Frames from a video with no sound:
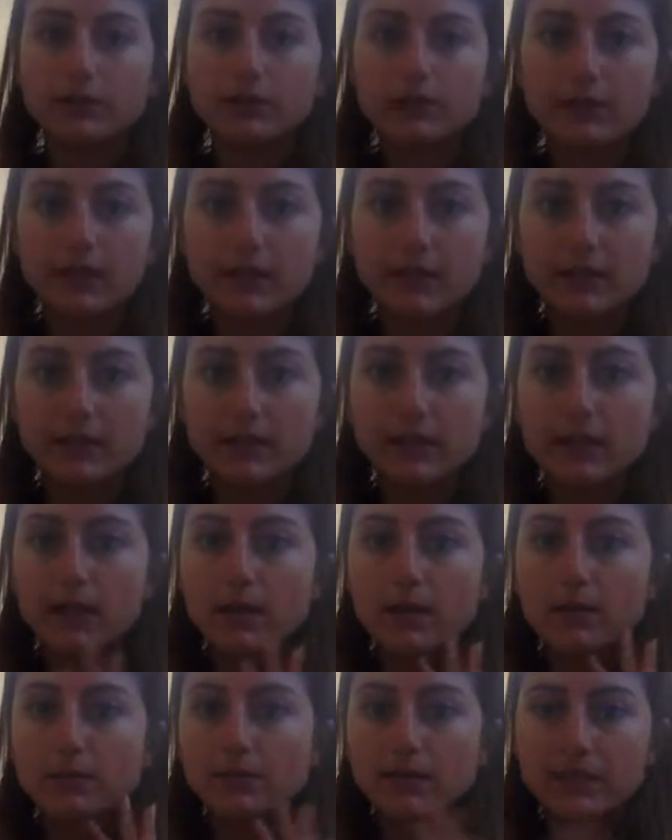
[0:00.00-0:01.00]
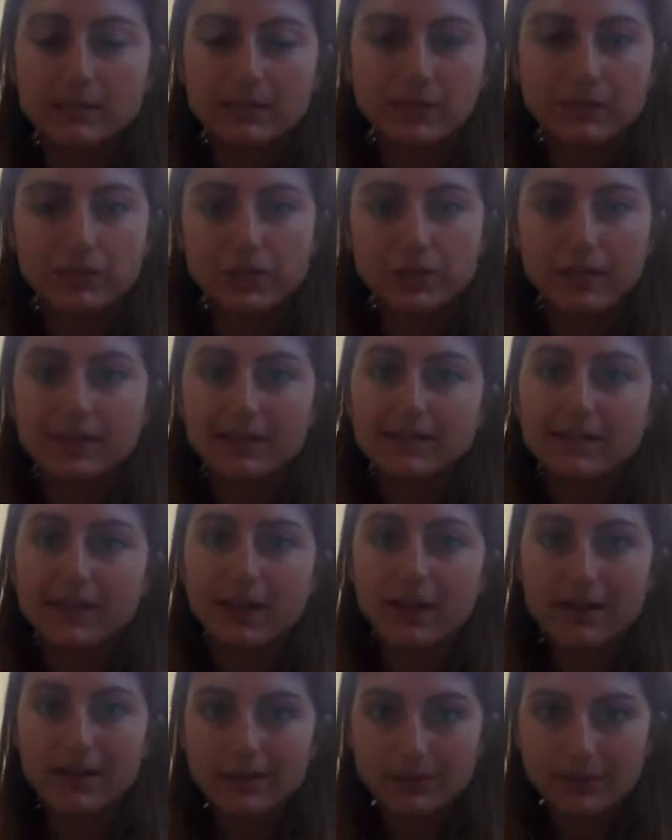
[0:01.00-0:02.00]
glue gun. Please make sure it is a
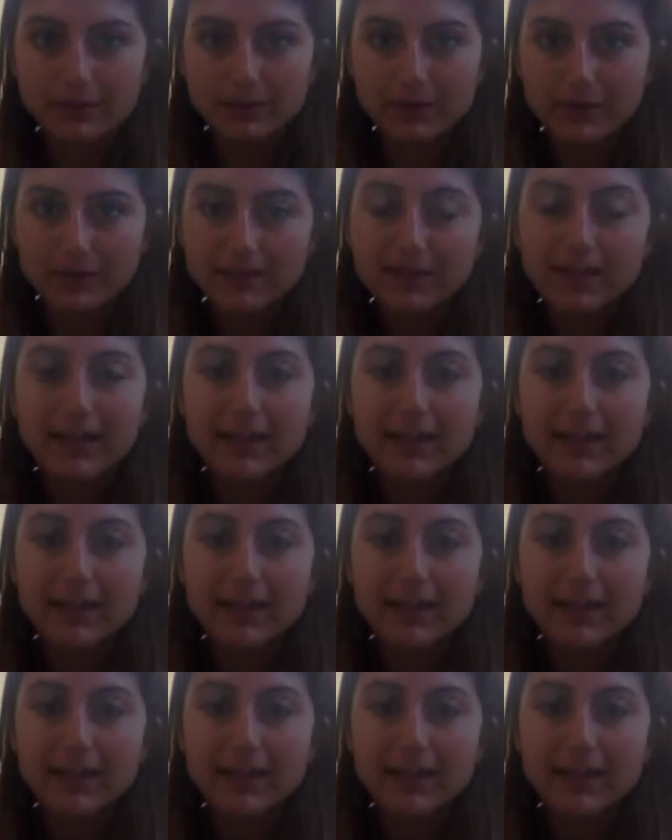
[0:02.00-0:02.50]
hot glue gun.